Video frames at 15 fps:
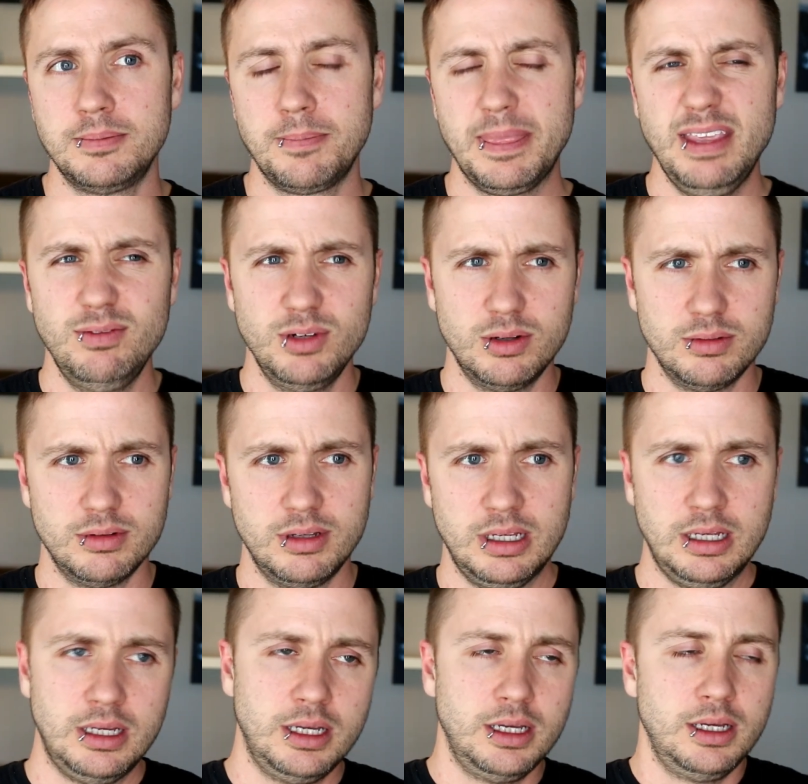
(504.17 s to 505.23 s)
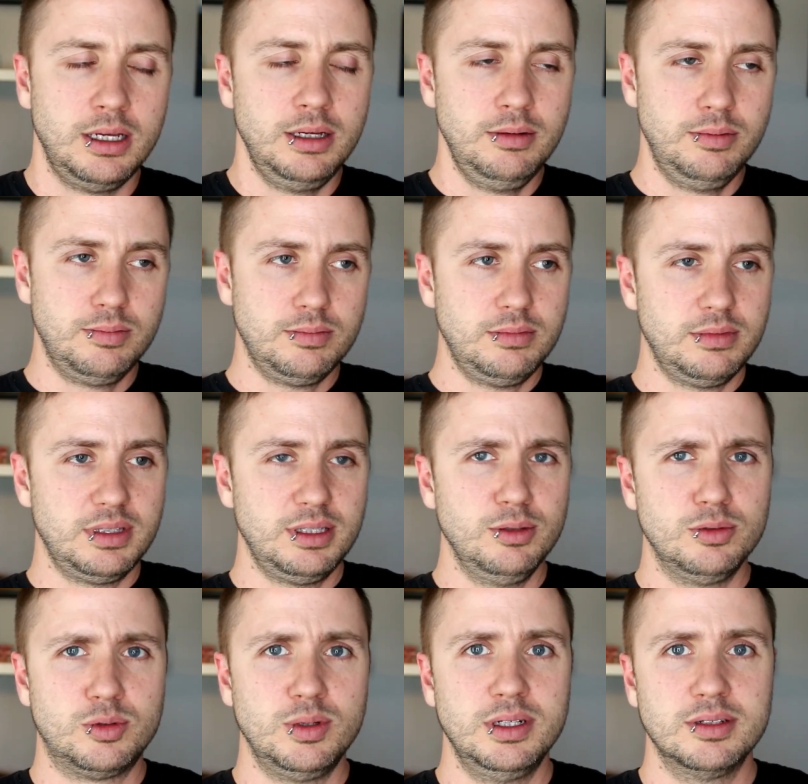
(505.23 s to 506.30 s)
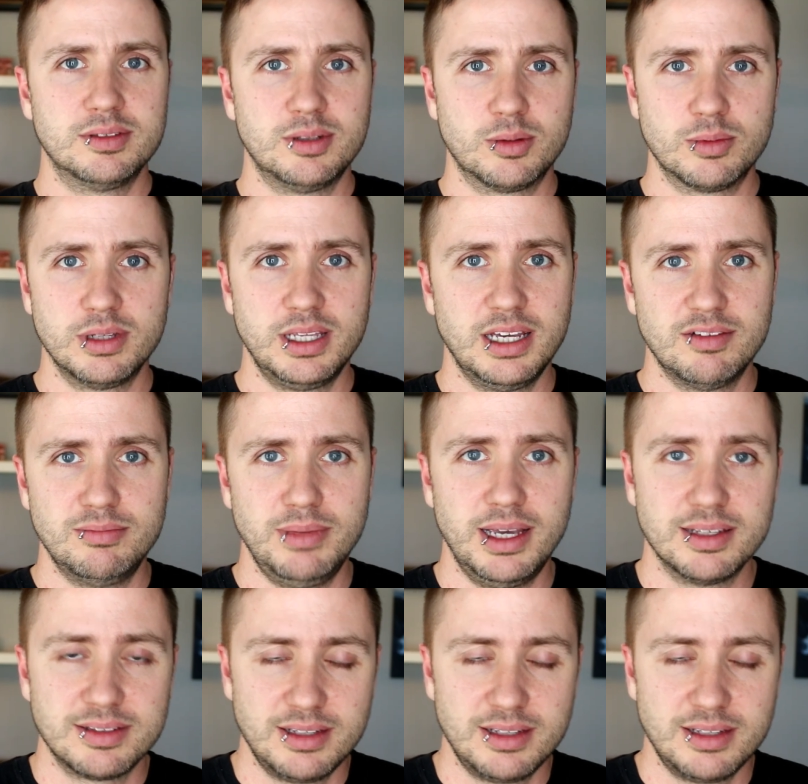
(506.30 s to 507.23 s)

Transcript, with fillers: Even though neutrinos don't really have mass.